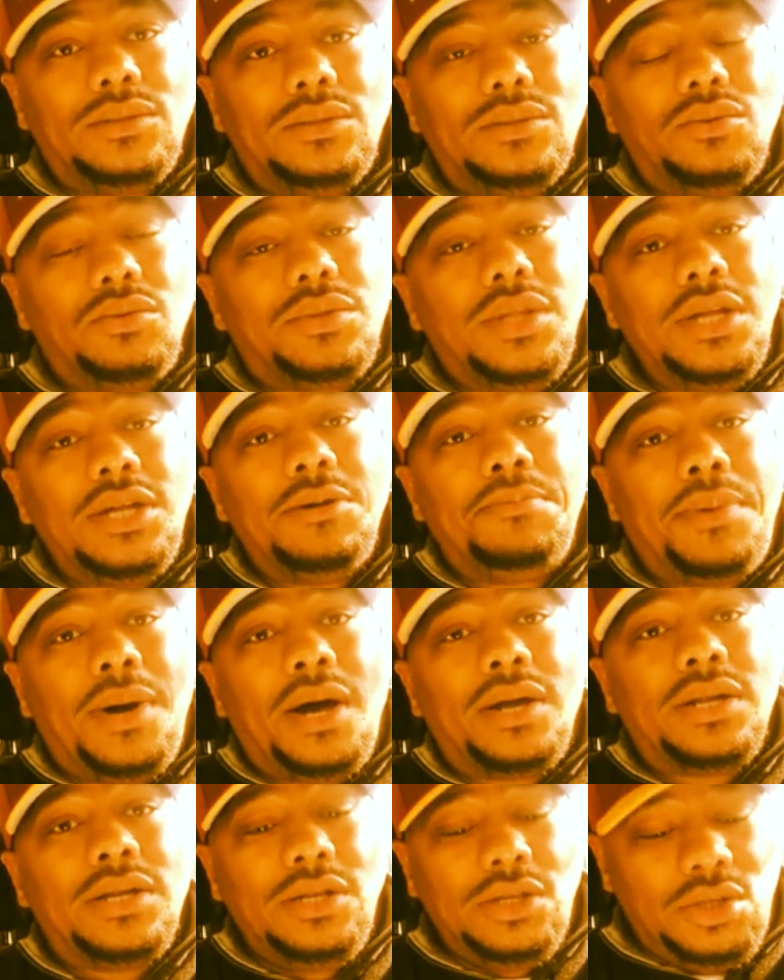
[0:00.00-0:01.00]
So think
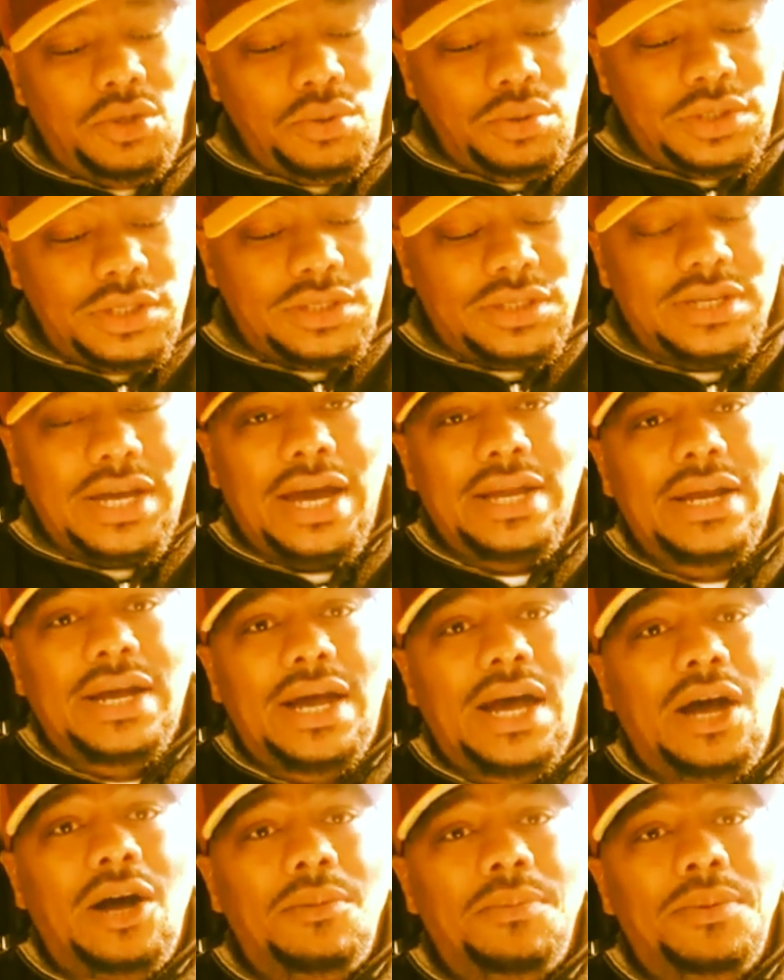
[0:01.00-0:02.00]
about it. You just got an
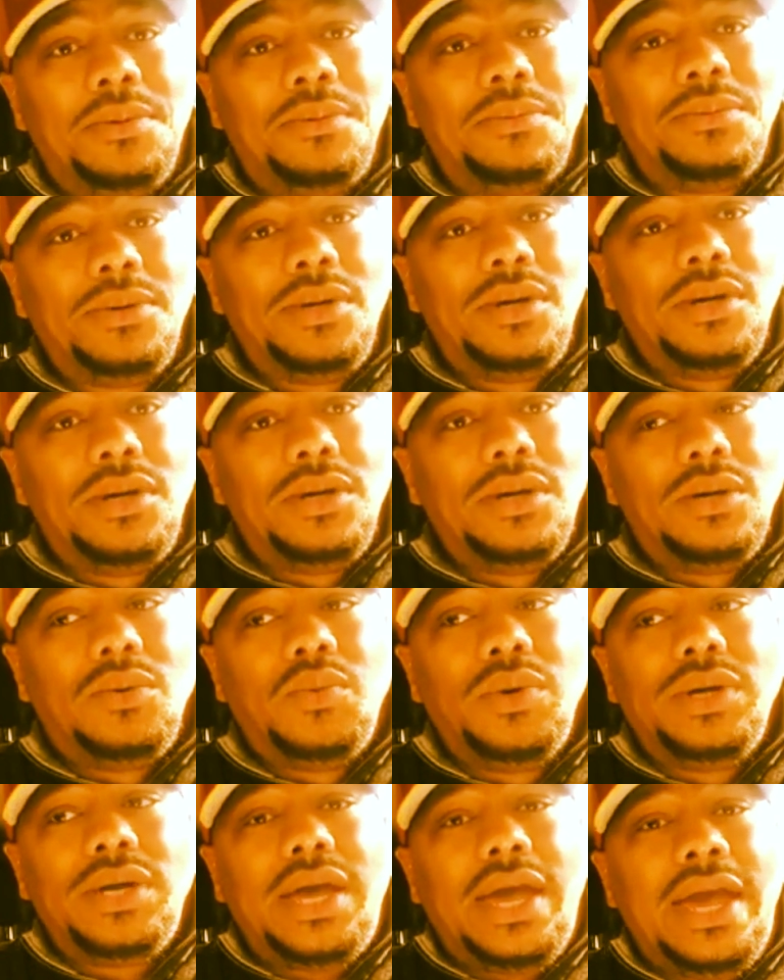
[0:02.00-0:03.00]
album
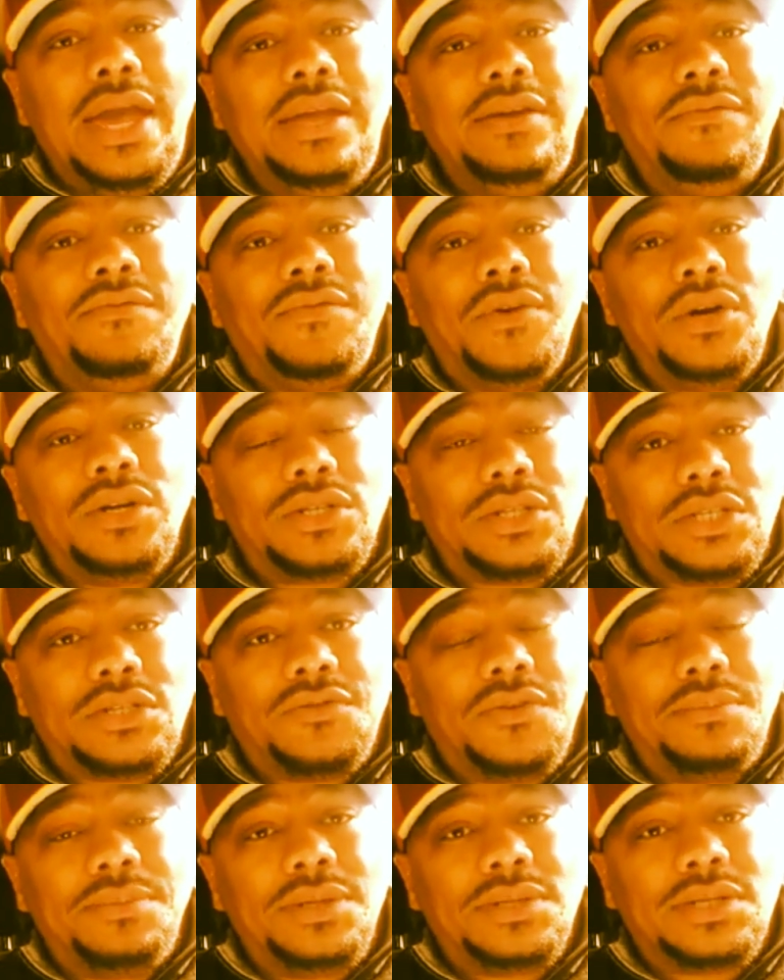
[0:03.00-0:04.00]
with 8 verses
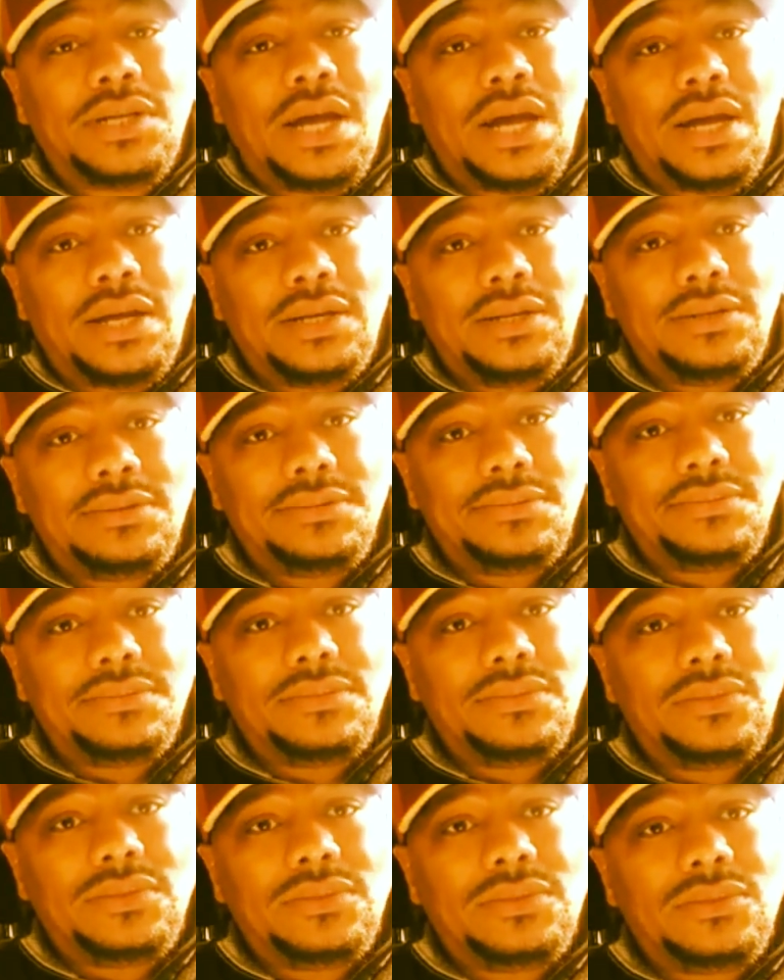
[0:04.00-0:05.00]
from this guy.
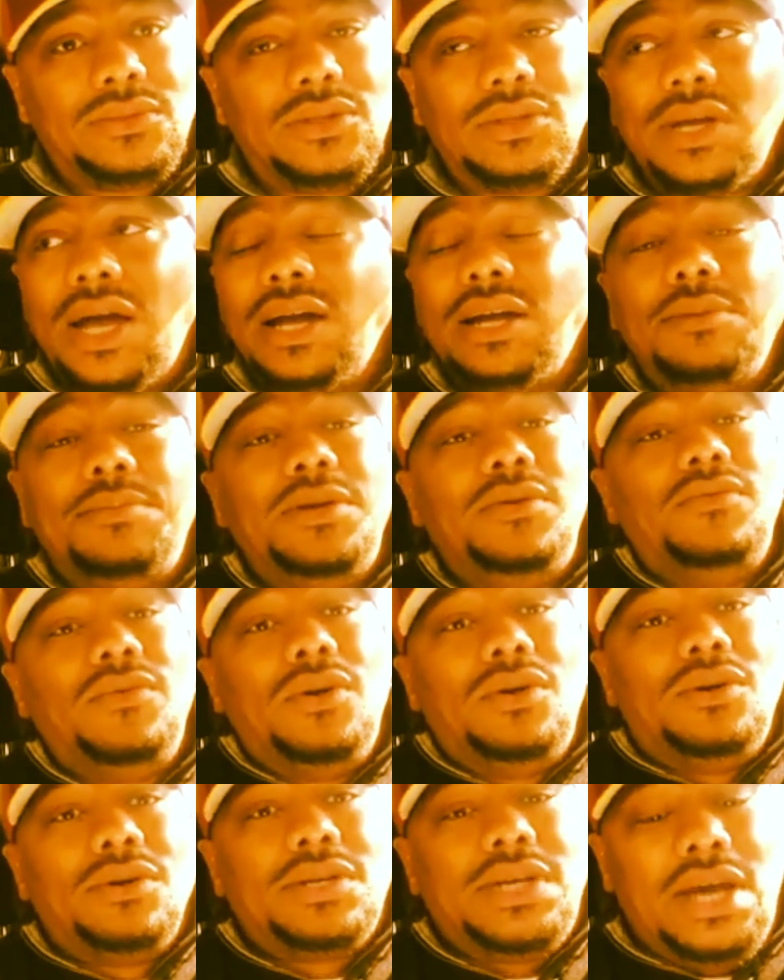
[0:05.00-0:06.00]
I could be
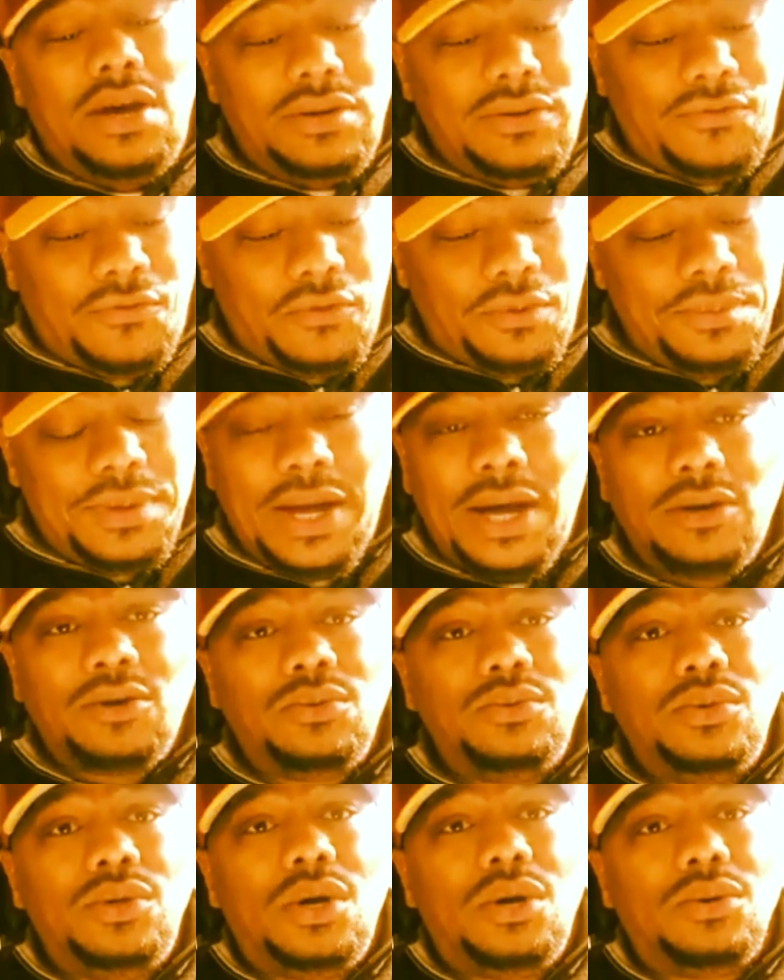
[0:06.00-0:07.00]
wrong. Count it for me. I
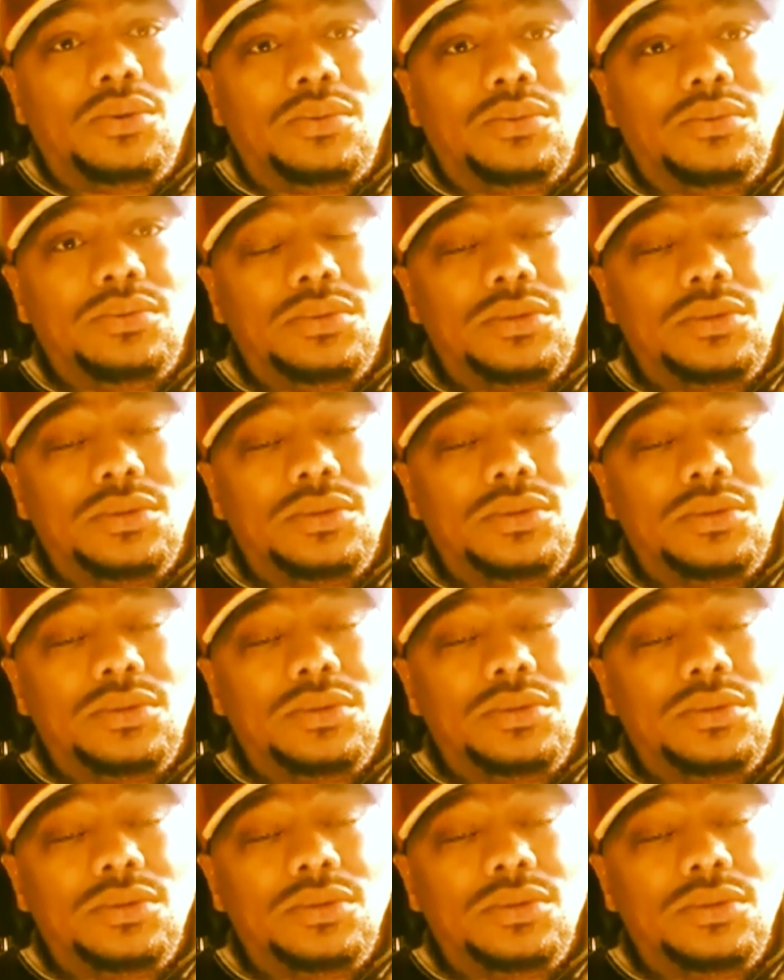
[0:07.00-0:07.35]
don't know.